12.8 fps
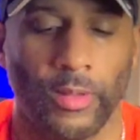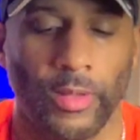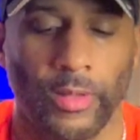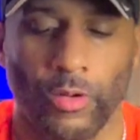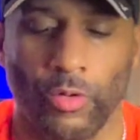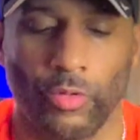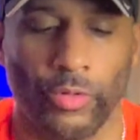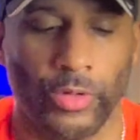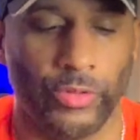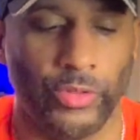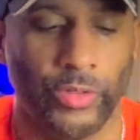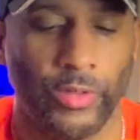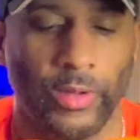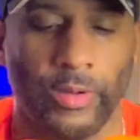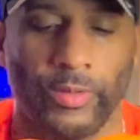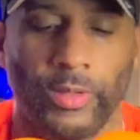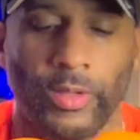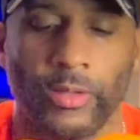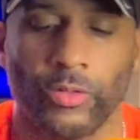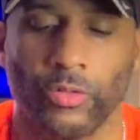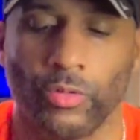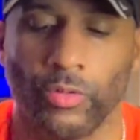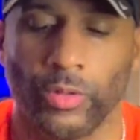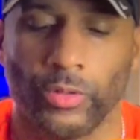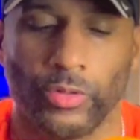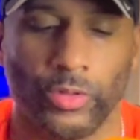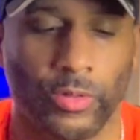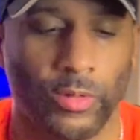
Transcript: and the orange, everything is orange.